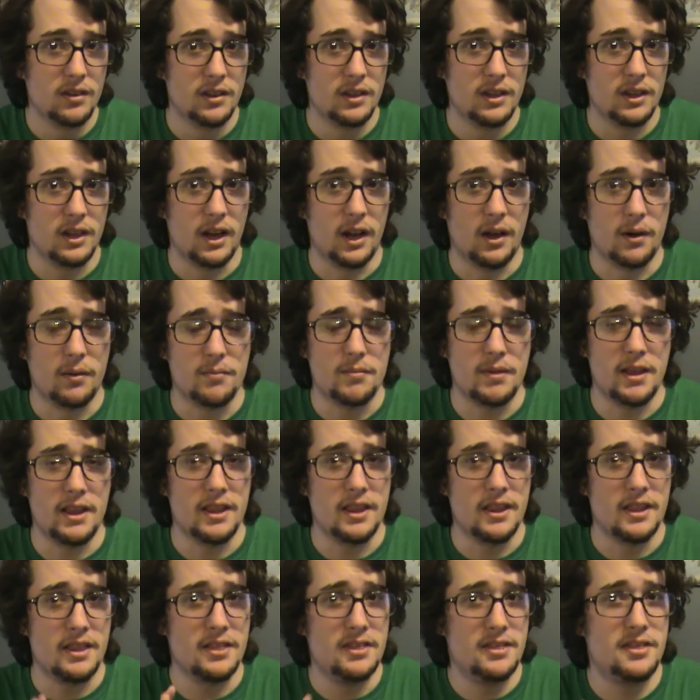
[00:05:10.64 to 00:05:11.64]
you know,
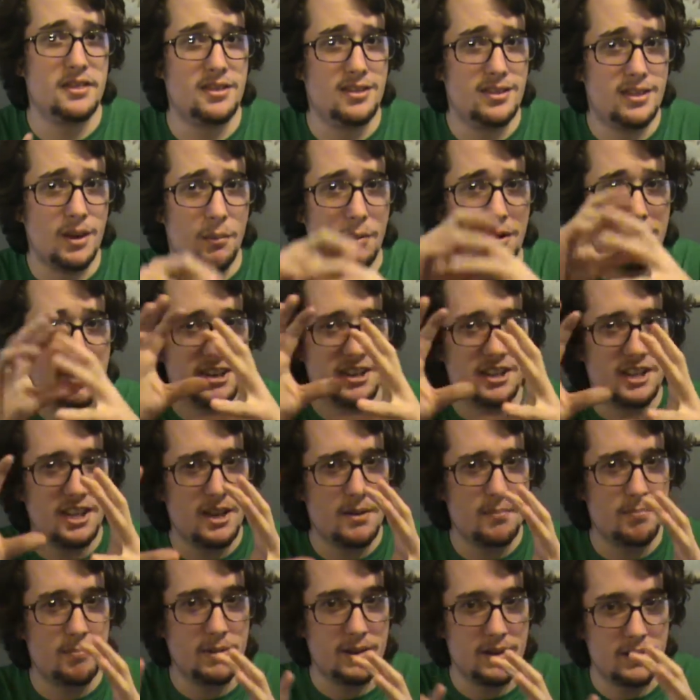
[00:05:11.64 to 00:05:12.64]
and they went
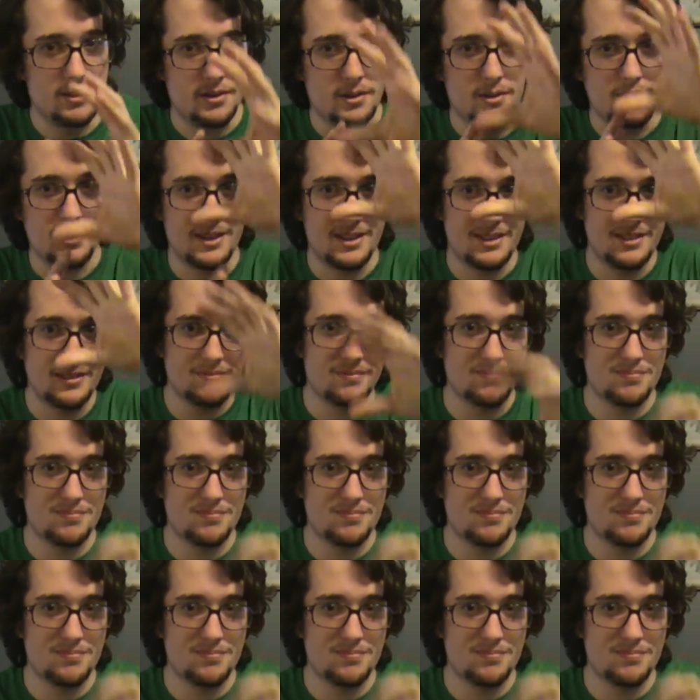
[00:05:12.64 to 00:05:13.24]
deep into it.